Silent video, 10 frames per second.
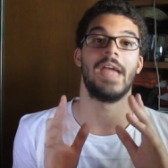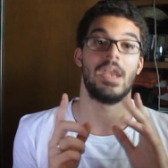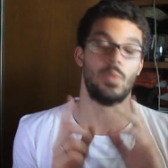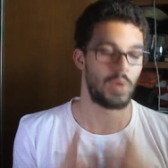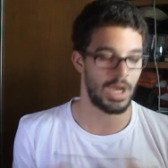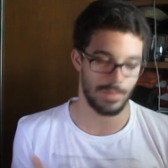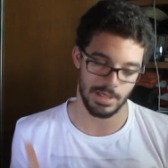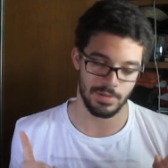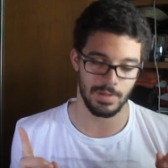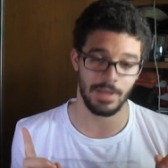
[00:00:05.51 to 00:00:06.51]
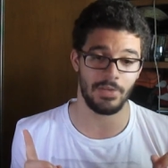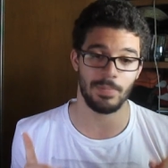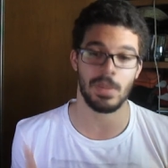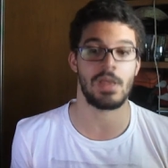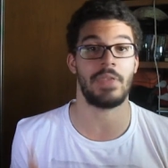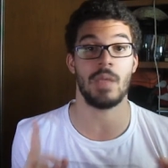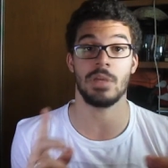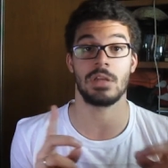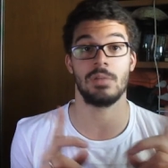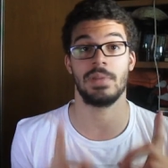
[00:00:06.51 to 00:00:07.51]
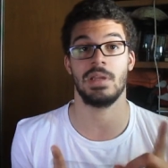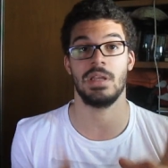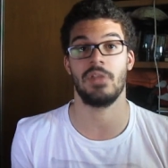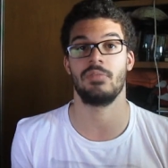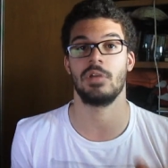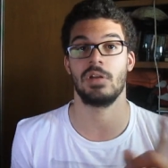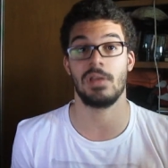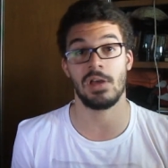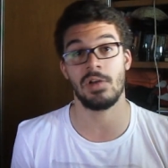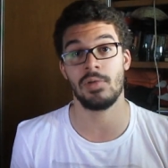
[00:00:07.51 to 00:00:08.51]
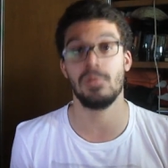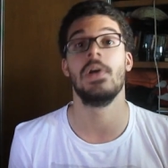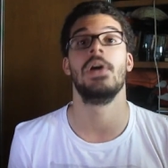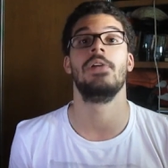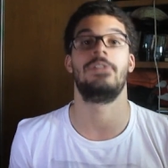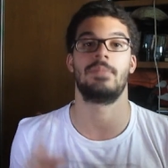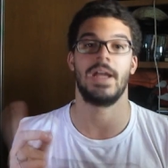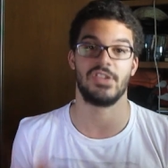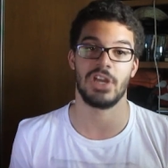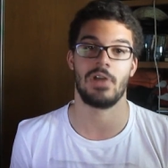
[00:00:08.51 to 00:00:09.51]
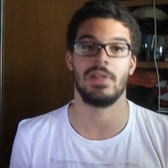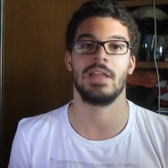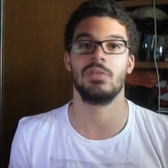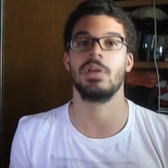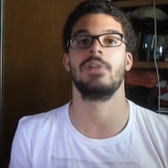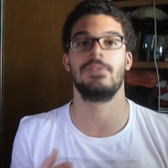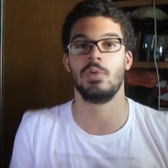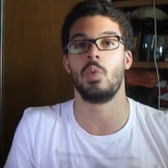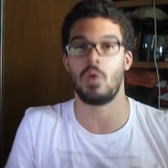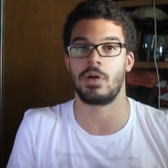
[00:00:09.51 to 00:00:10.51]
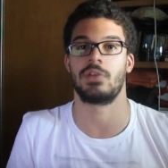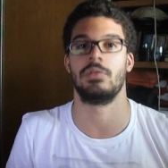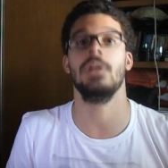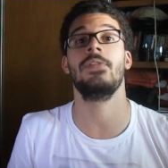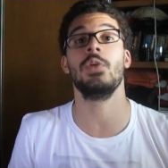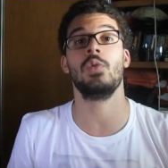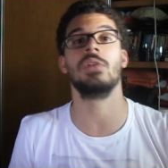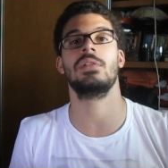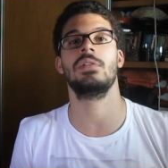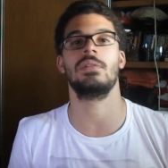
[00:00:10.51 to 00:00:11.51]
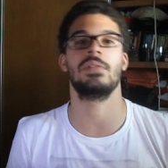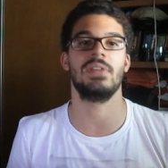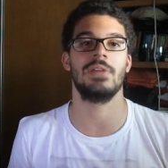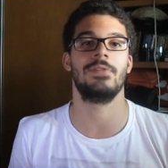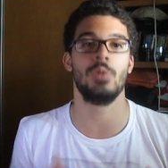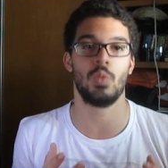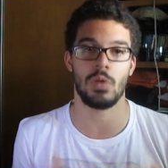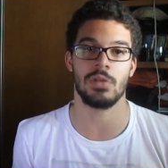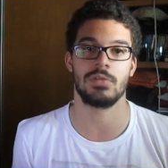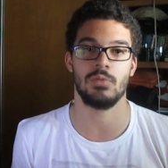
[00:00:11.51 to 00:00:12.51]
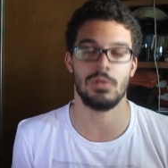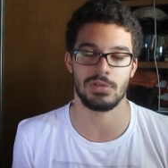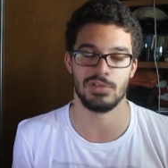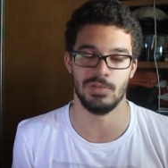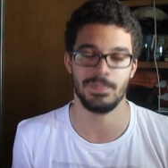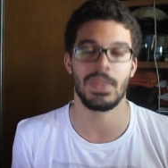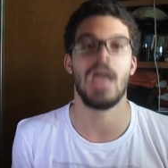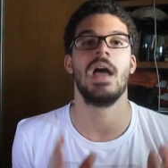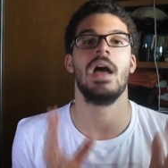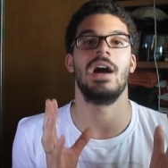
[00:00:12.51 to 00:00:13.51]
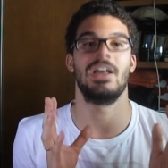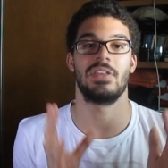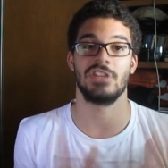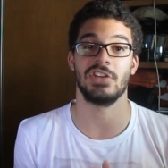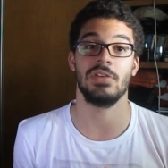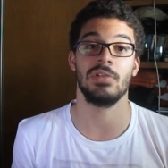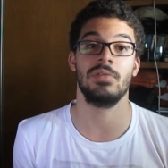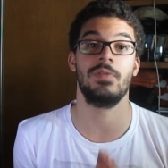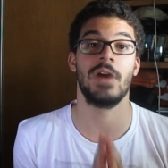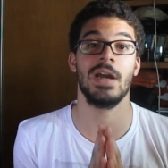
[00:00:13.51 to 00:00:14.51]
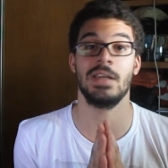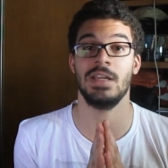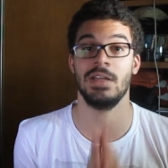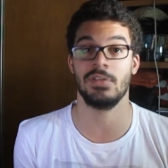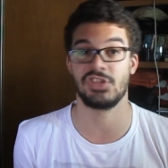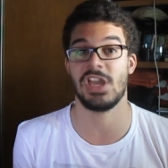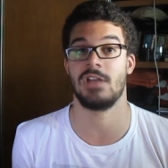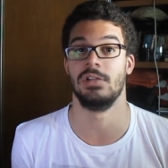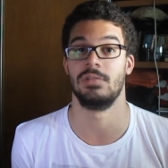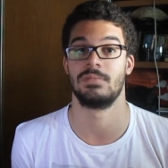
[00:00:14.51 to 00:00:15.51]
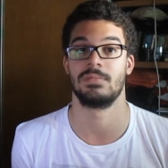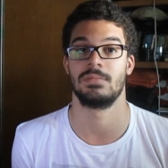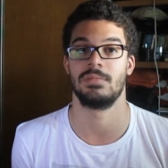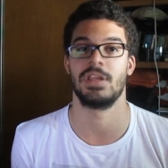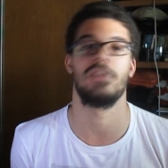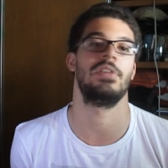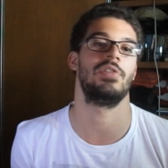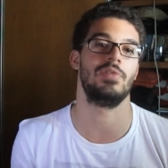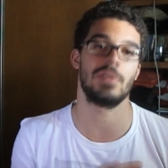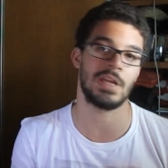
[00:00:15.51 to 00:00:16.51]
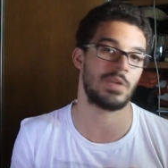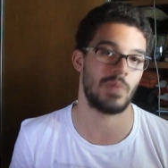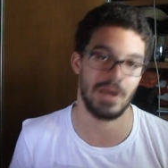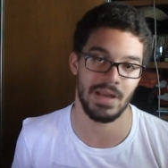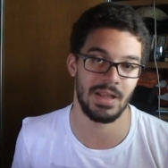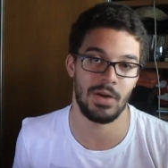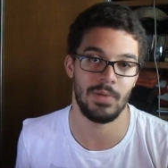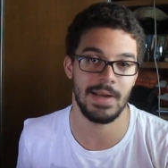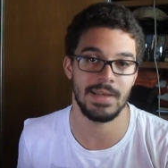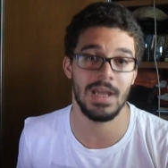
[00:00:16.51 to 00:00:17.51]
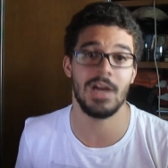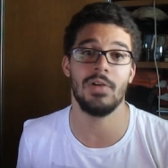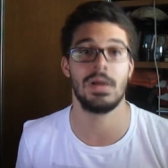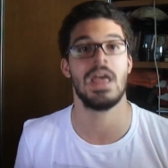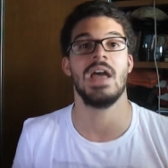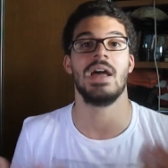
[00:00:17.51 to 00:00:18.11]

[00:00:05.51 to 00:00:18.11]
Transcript: And why am I doing this? Because I'm not going to play Inazuma Go for my channel, like doing a full walkthrough. If you want to see a full walkthrough, I suggest you go to FireTheEagle's channel, because he's doing that right now.